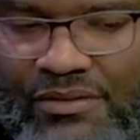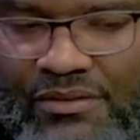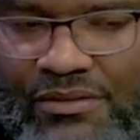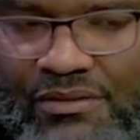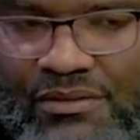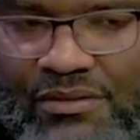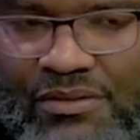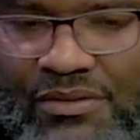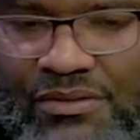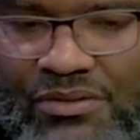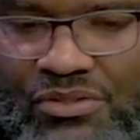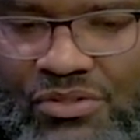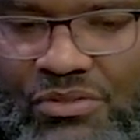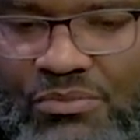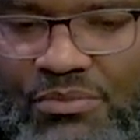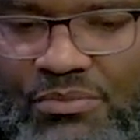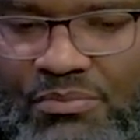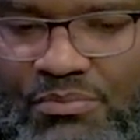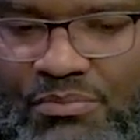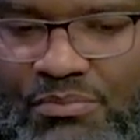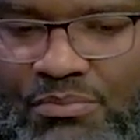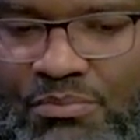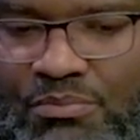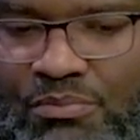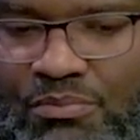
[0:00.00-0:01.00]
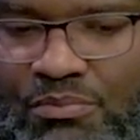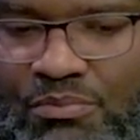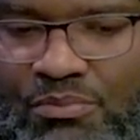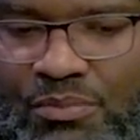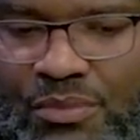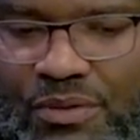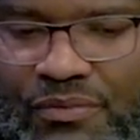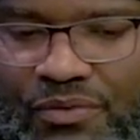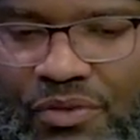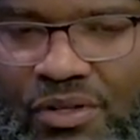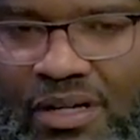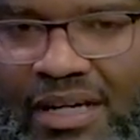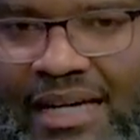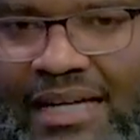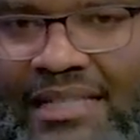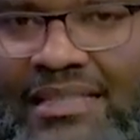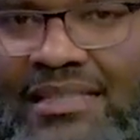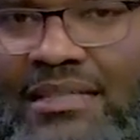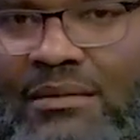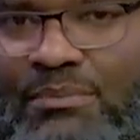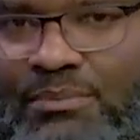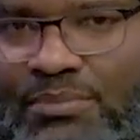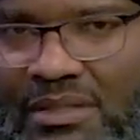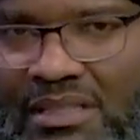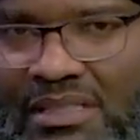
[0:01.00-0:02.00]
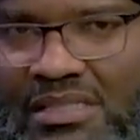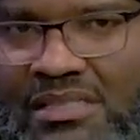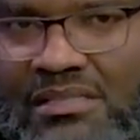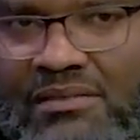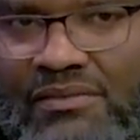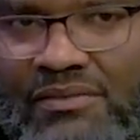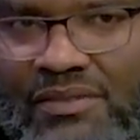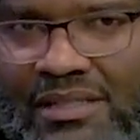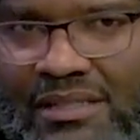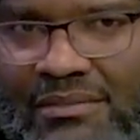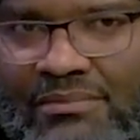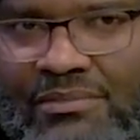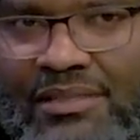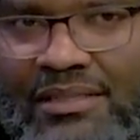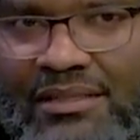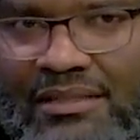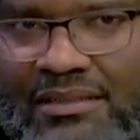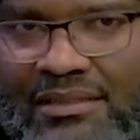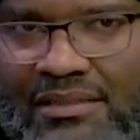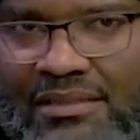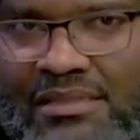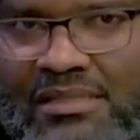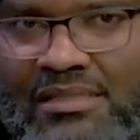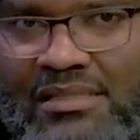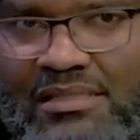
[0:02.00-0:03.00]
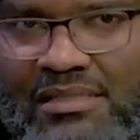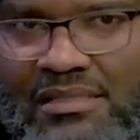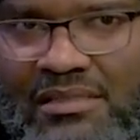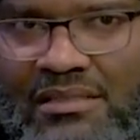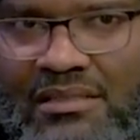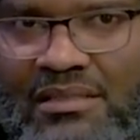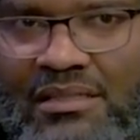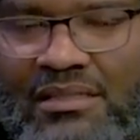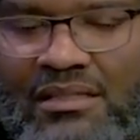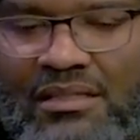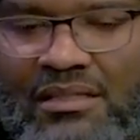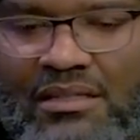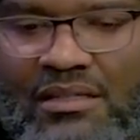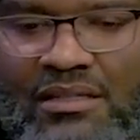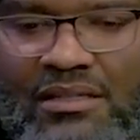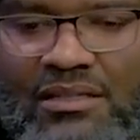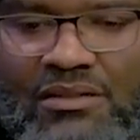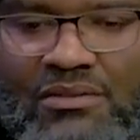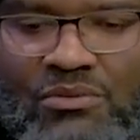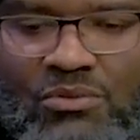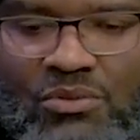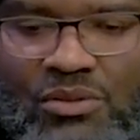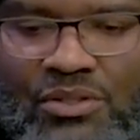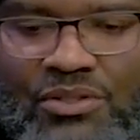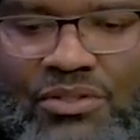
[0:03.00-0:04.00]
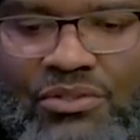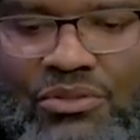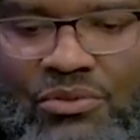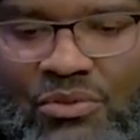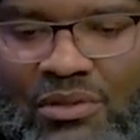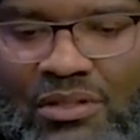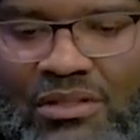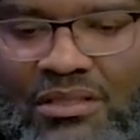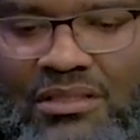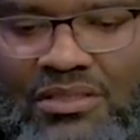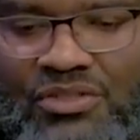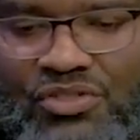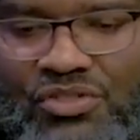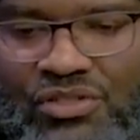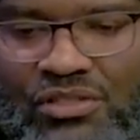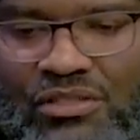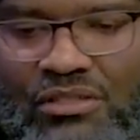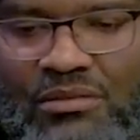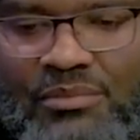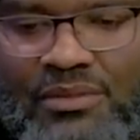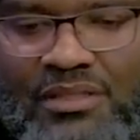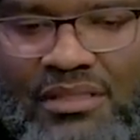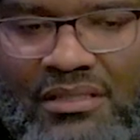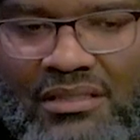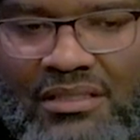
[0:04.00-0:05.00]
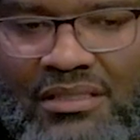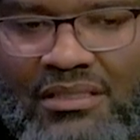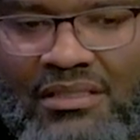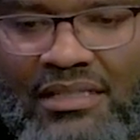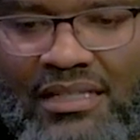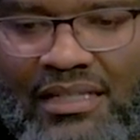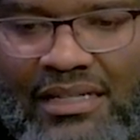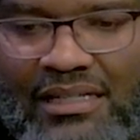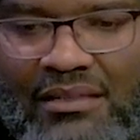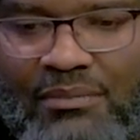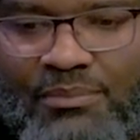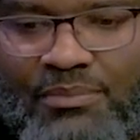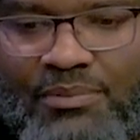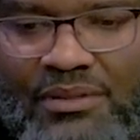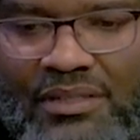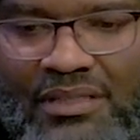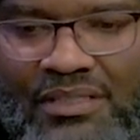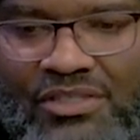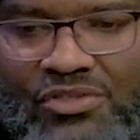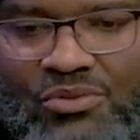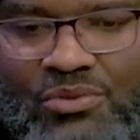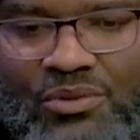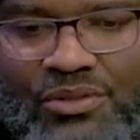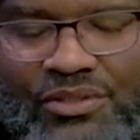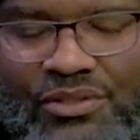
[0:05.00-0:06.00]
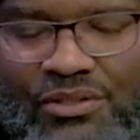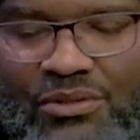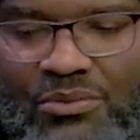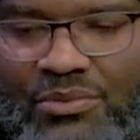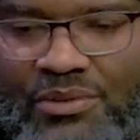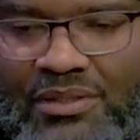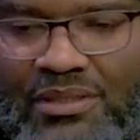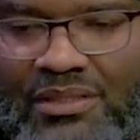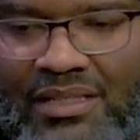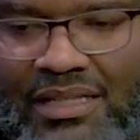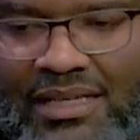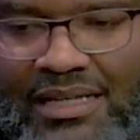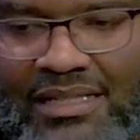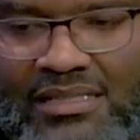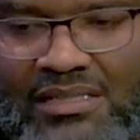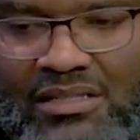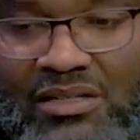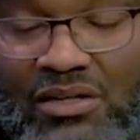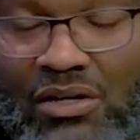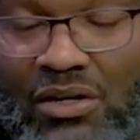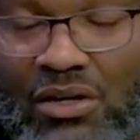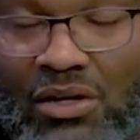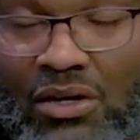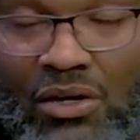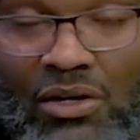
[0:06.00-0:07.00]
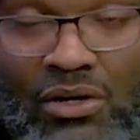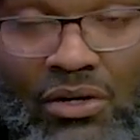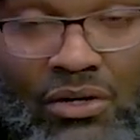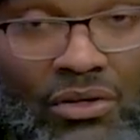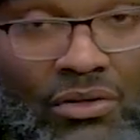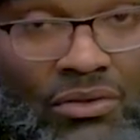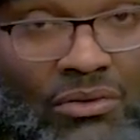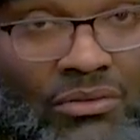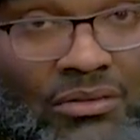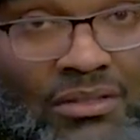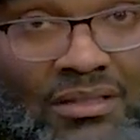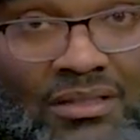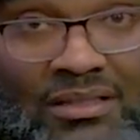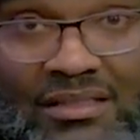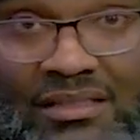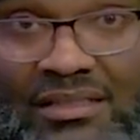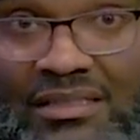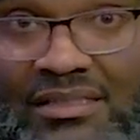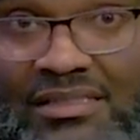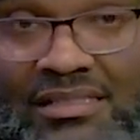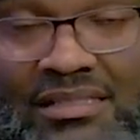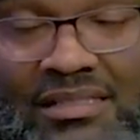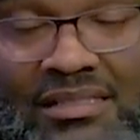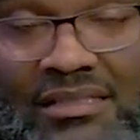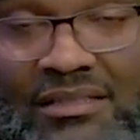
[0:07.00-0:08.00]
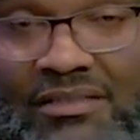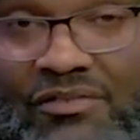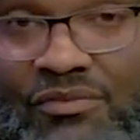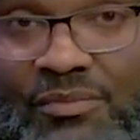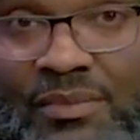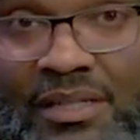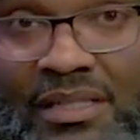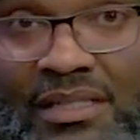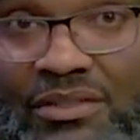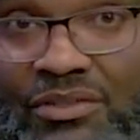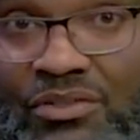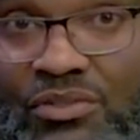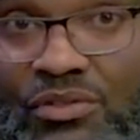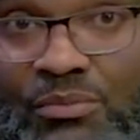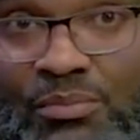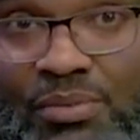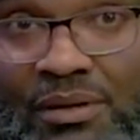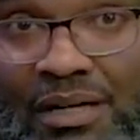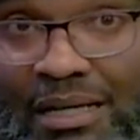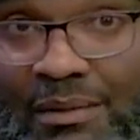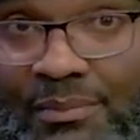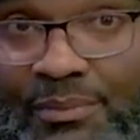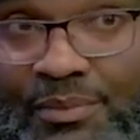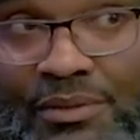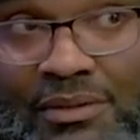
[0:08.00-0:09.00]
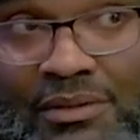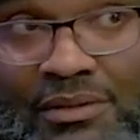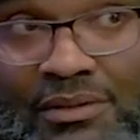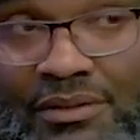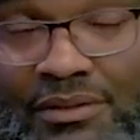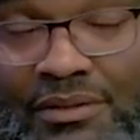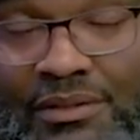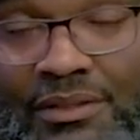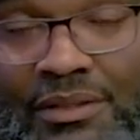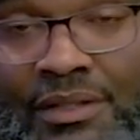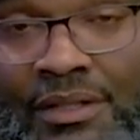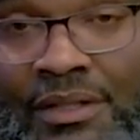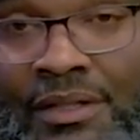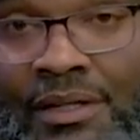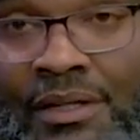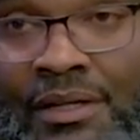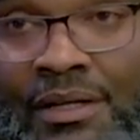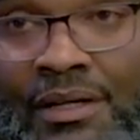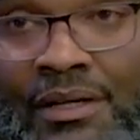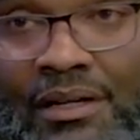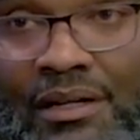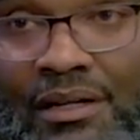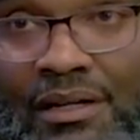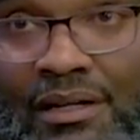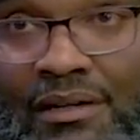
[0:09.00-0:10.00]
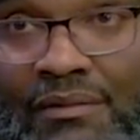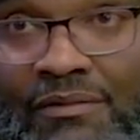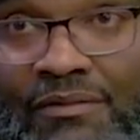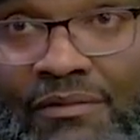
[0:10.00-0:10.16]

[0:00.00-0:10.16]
is you if you're at that place of emptiness, where you are legitimately at a place where you're realizing all the things that have made you popular are